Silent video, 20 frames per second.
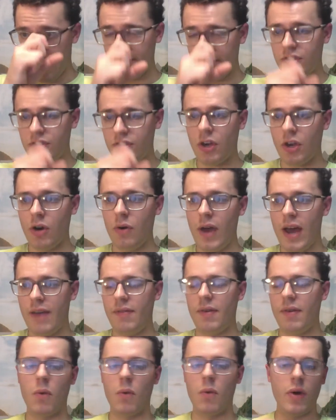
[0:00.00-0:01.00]
And so
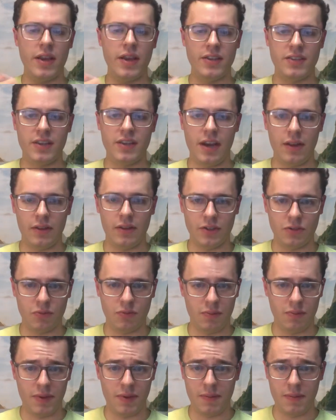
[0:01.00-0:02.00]
having more AC
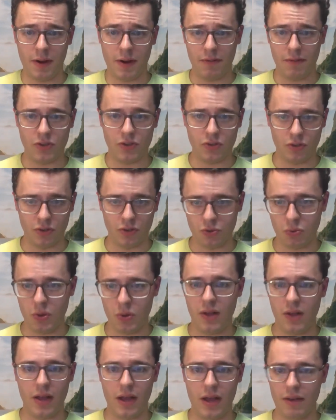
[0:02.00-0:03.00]
outlets would be beneficial as
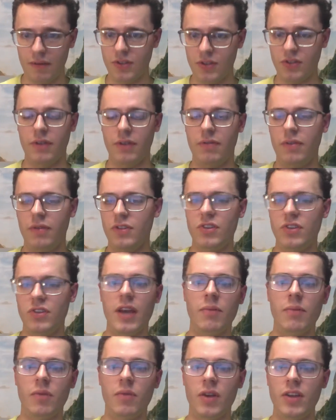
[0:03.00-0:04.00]
well, obviously, for the
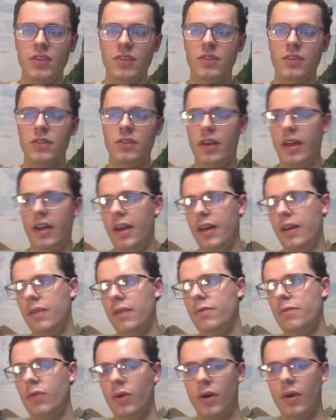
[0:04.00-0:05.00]
same reasons
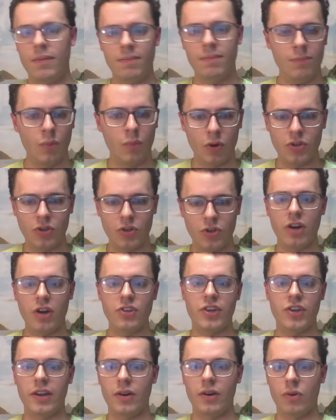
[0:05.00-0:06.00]
and for more
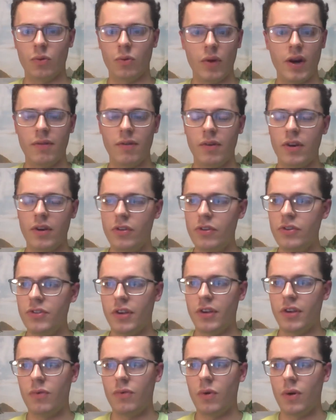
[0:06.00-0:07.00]
charging or whatever you're
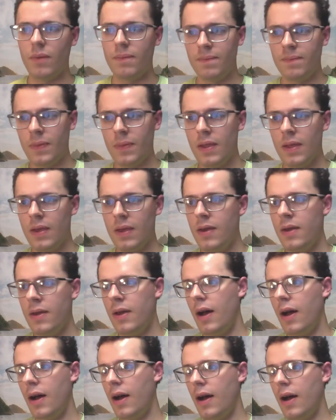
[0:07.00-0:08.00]
using for.
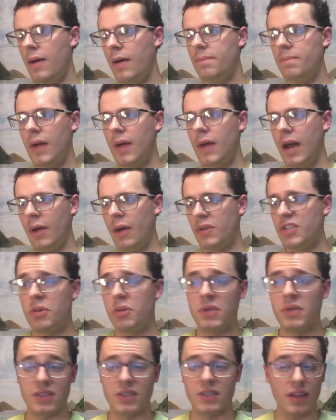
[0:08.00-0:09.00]
I
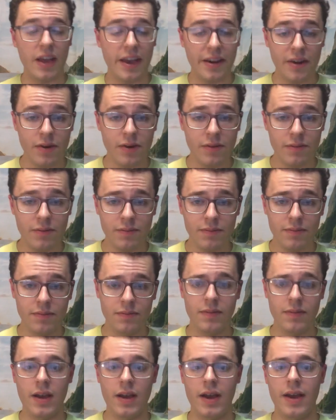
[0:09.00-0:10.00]
wish it was lighter.
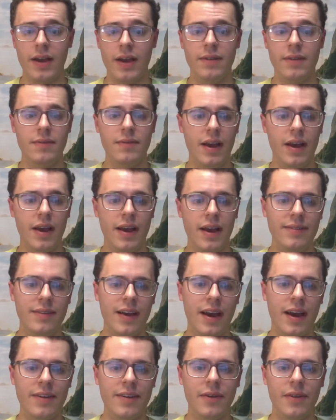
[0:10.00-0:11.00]
And
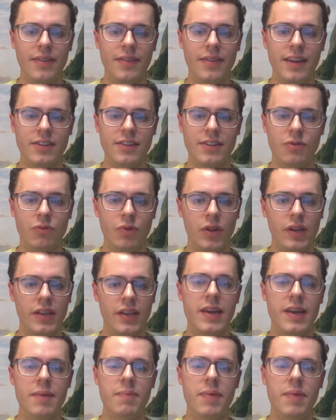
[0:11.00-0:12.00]
I know that that's
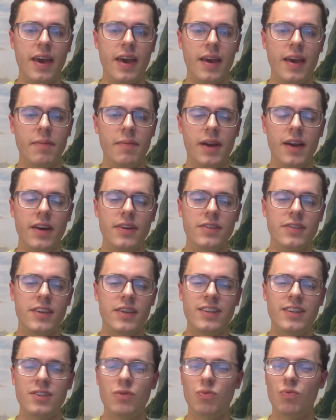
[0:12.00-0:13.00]
really nitpicking
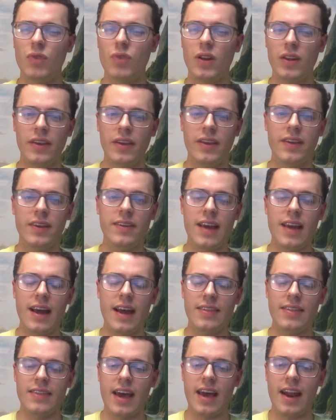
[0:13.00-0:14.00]
because it's really
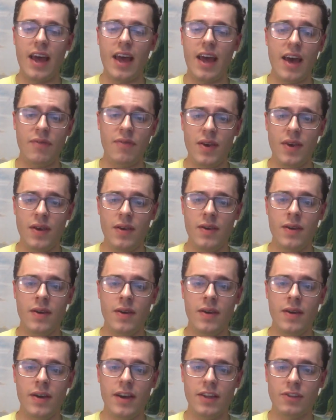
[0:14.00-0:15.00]
not that heavy.
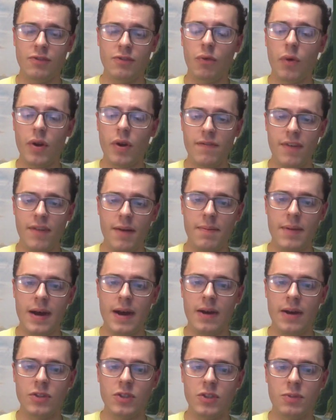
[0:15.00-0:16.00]
It's 45
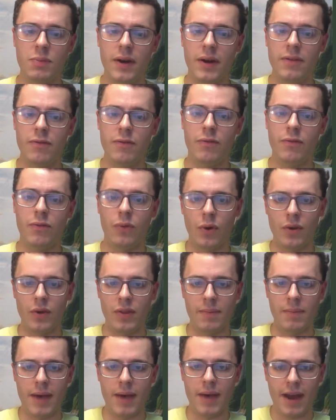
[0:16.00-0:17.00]
pounds, but
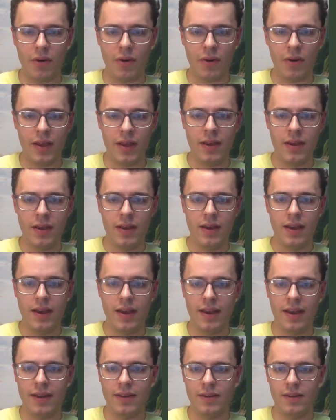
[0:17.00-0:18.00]
for the battery
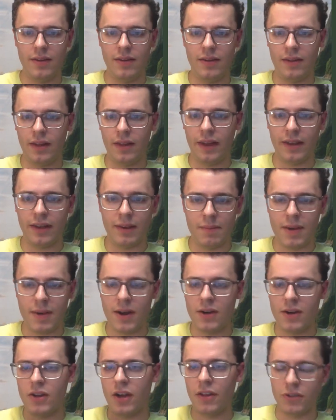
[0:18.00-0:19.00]
and like
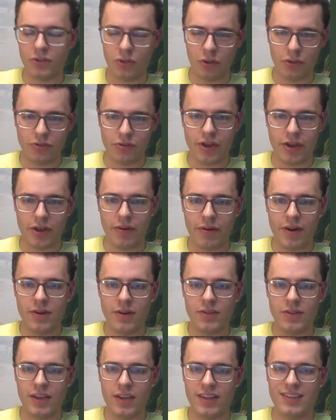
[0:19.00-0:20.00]
compared to other solar
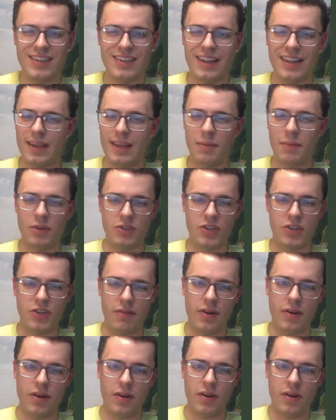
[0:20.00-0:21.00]
generators, it's not that much
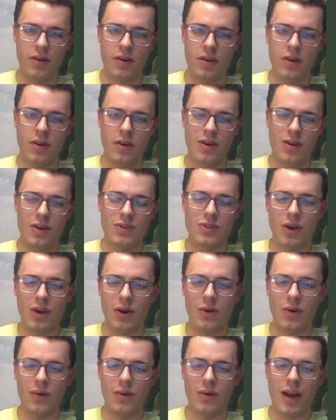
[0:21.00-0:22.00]
heavier.
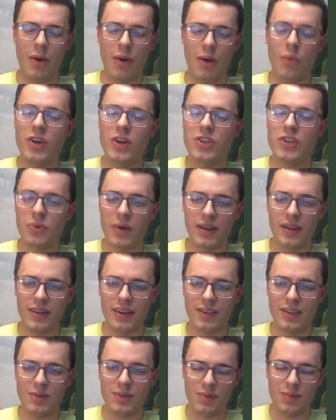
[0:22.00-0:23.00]
So I wish it weighed
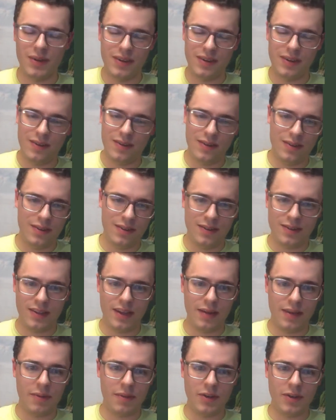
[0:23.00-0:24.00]
less, but
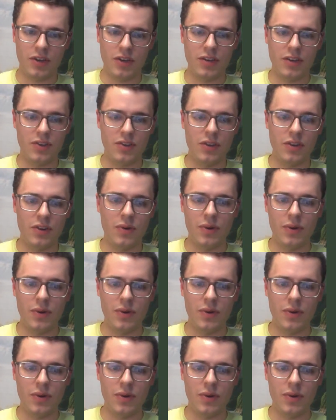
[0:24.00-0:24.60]
it's not much you could